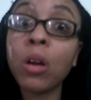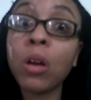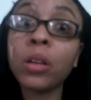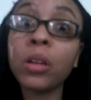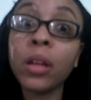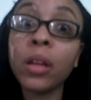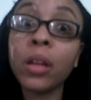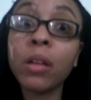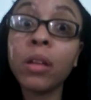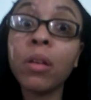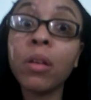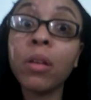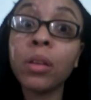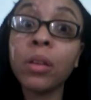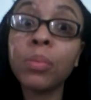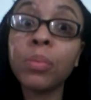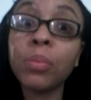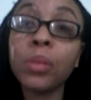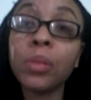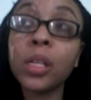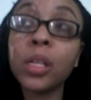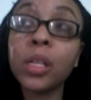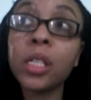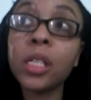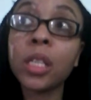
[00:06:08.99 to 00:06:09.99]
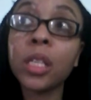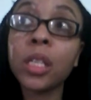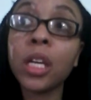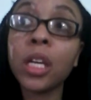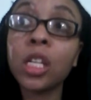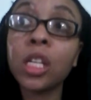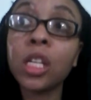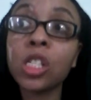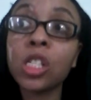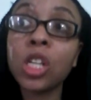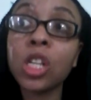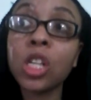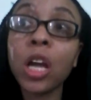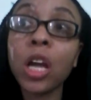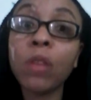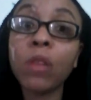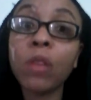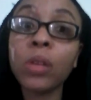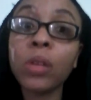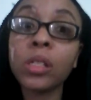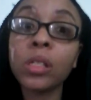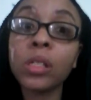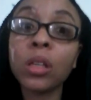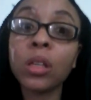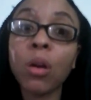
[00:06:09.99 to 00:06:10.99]
they called the police, and she got
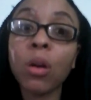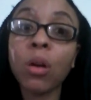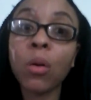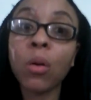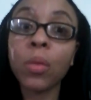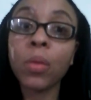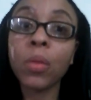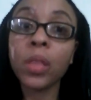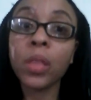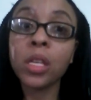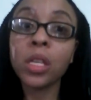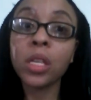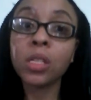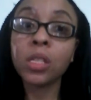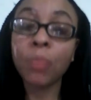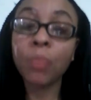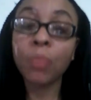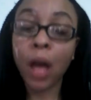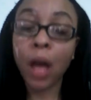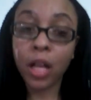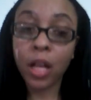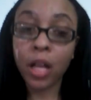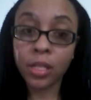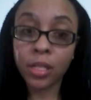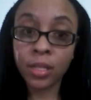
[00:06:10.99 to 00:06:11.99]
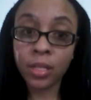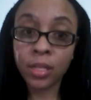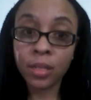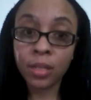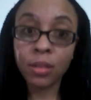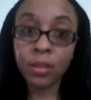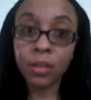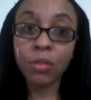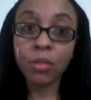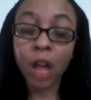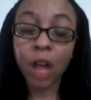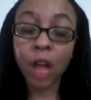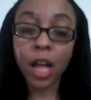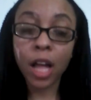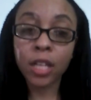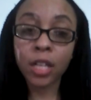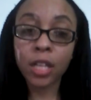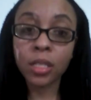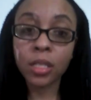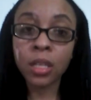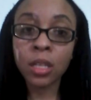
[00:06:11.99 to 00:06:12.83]
arrested on these spots. You guys.